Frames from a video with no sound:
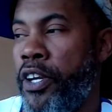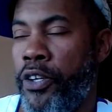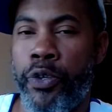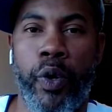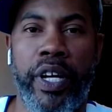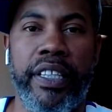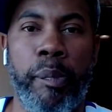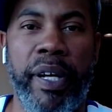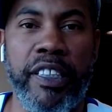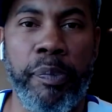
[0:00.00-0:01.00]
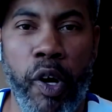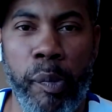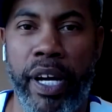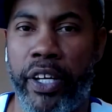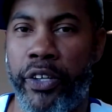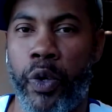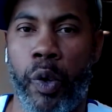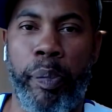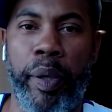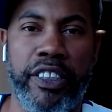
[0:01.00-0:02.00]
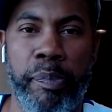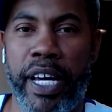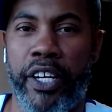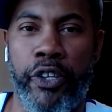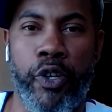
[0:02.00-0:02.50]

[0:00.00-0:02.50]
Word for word: You're gonna hit the baseball better. You're gonna pitch better.